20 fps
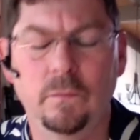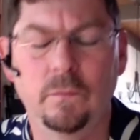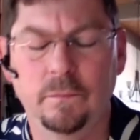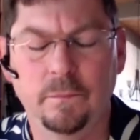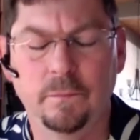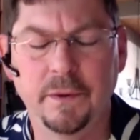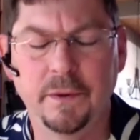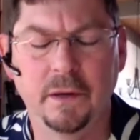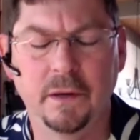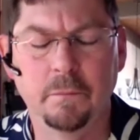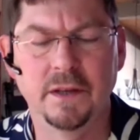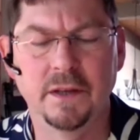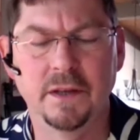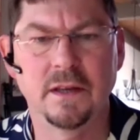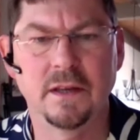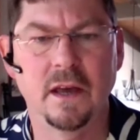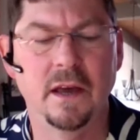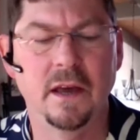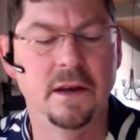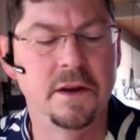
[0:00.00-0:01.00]
Big
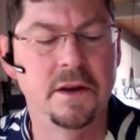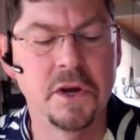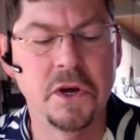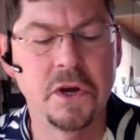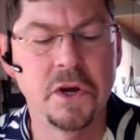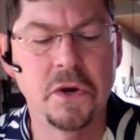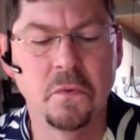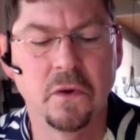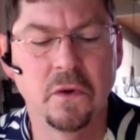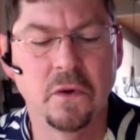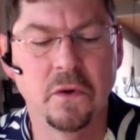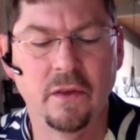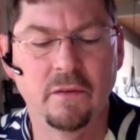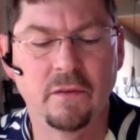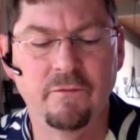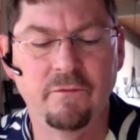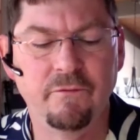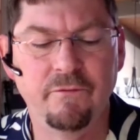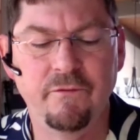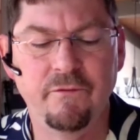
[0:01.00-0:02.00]
aside. One of the
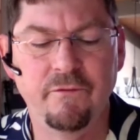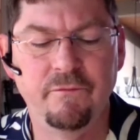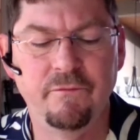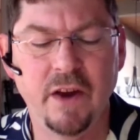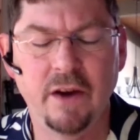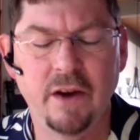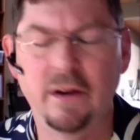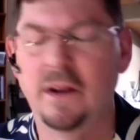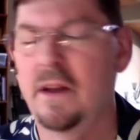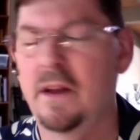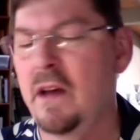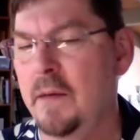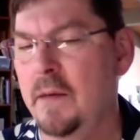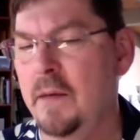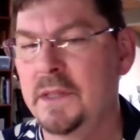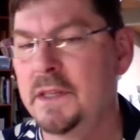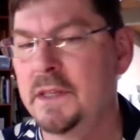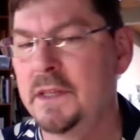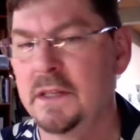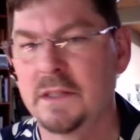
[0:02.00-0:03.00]
fairly common
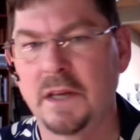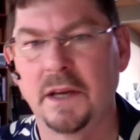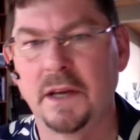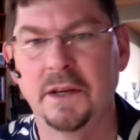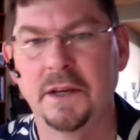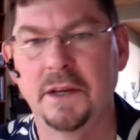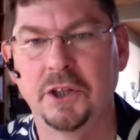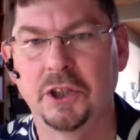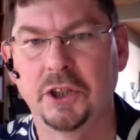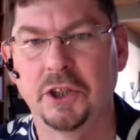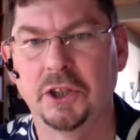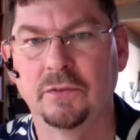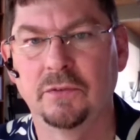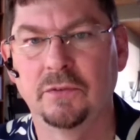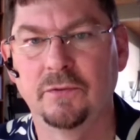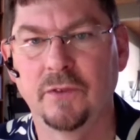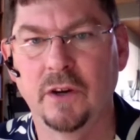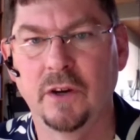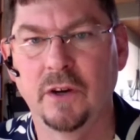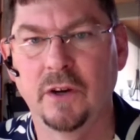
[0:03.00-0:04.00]
things I hear
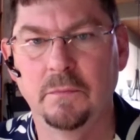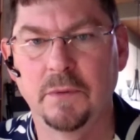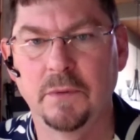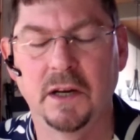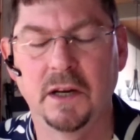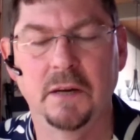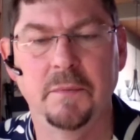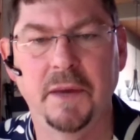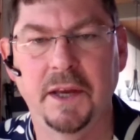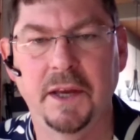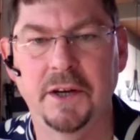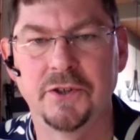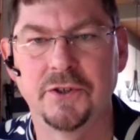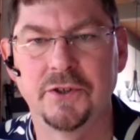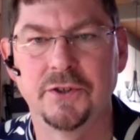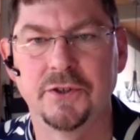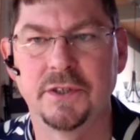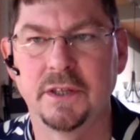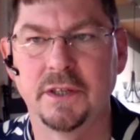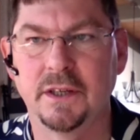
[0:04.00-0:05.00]
from product
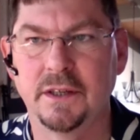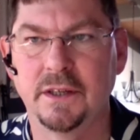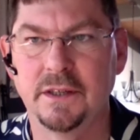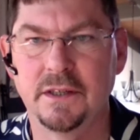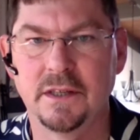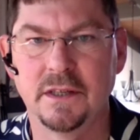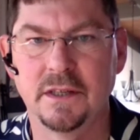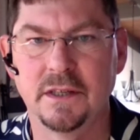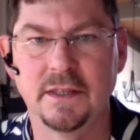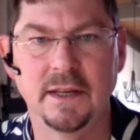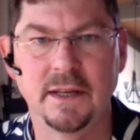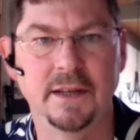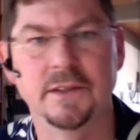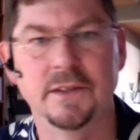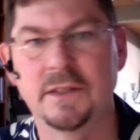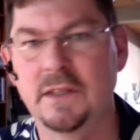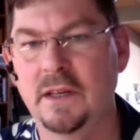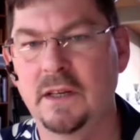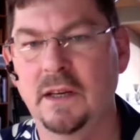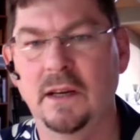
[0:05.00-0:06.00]
managers is the
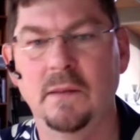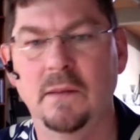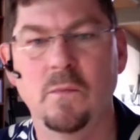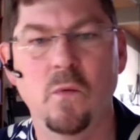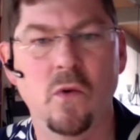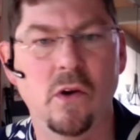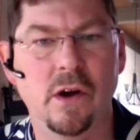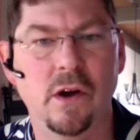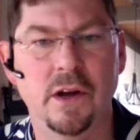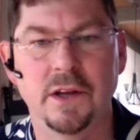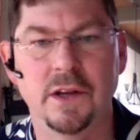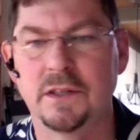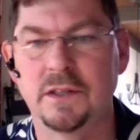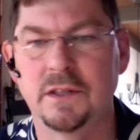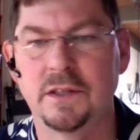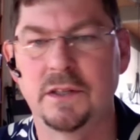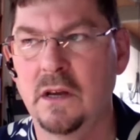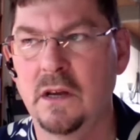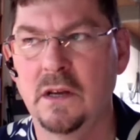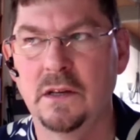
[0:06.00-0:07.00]
sales team
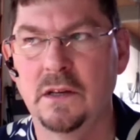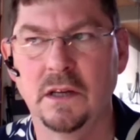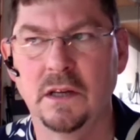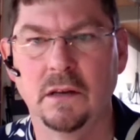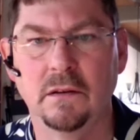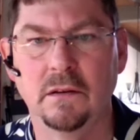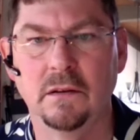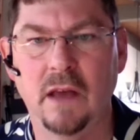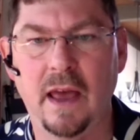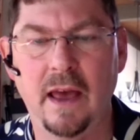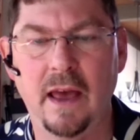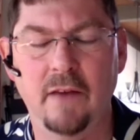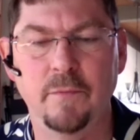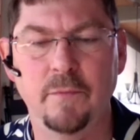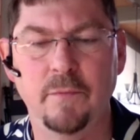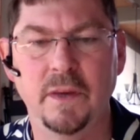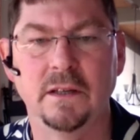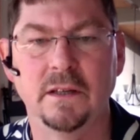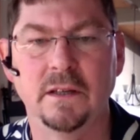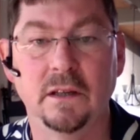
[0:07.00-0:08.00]
wants to have
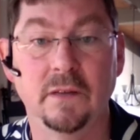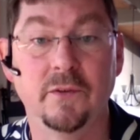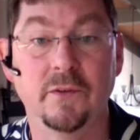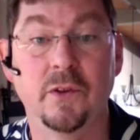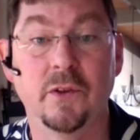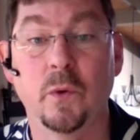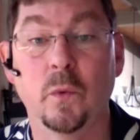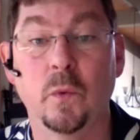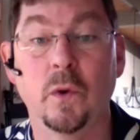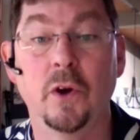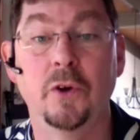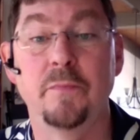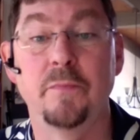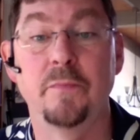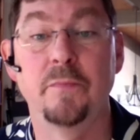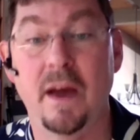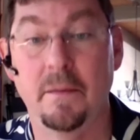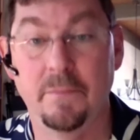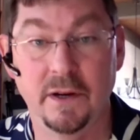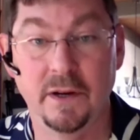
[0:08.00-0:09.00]
me deliver the
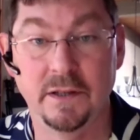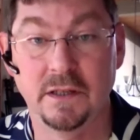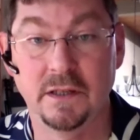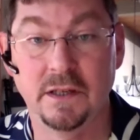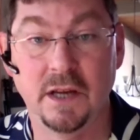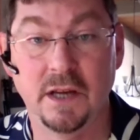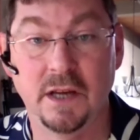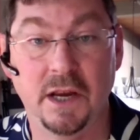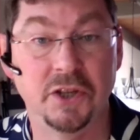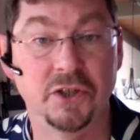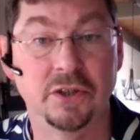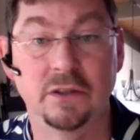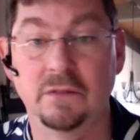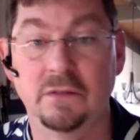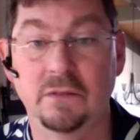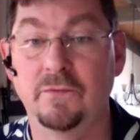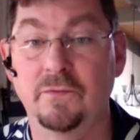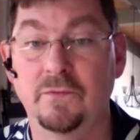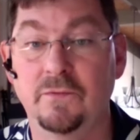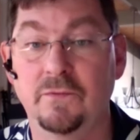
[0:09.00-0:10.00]
roadmap
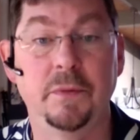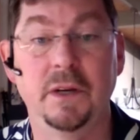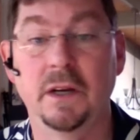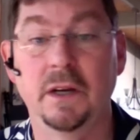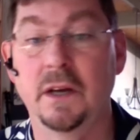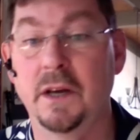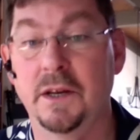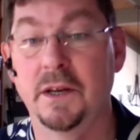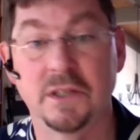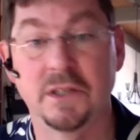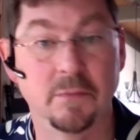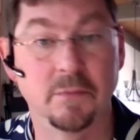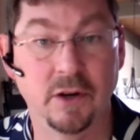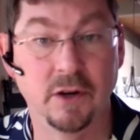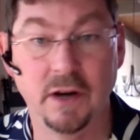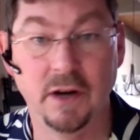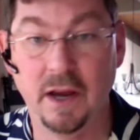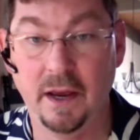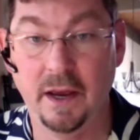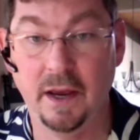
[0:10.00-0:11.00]
presentation for big
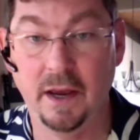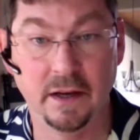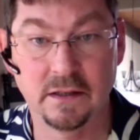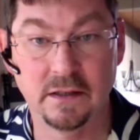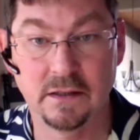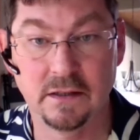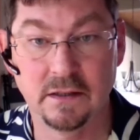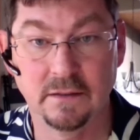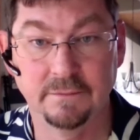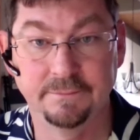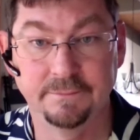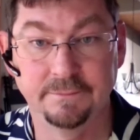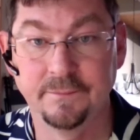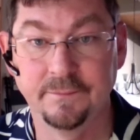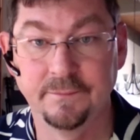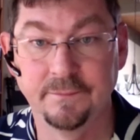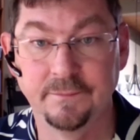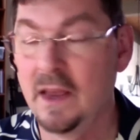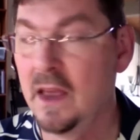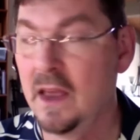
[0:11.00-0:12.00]
customer X.
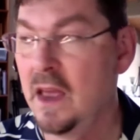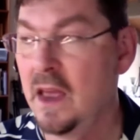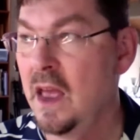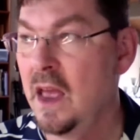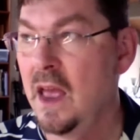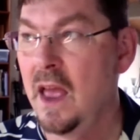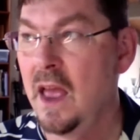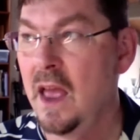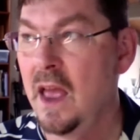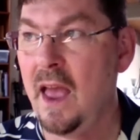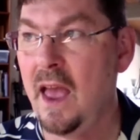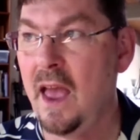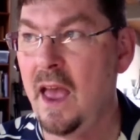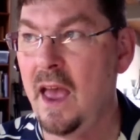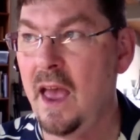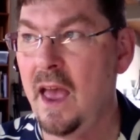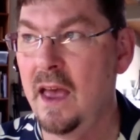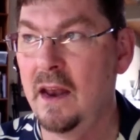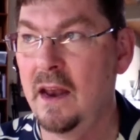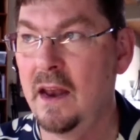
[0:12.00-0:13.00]

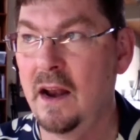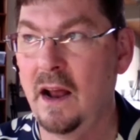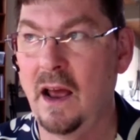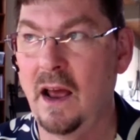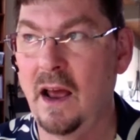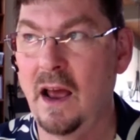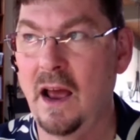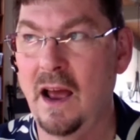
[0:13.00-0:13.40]
And